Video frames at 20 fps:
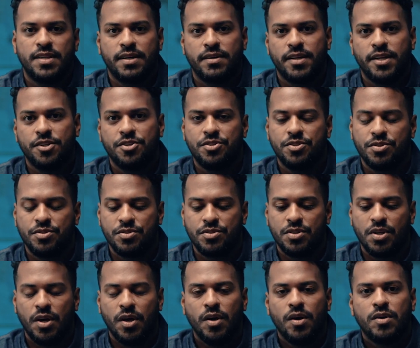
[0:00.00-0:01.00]
I'm gonna
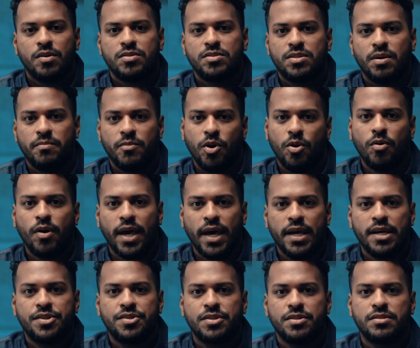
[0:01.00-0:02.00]
choose some
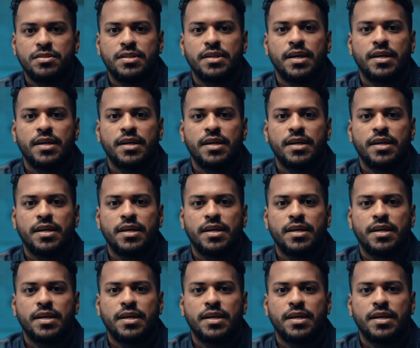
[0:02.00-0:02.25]
locations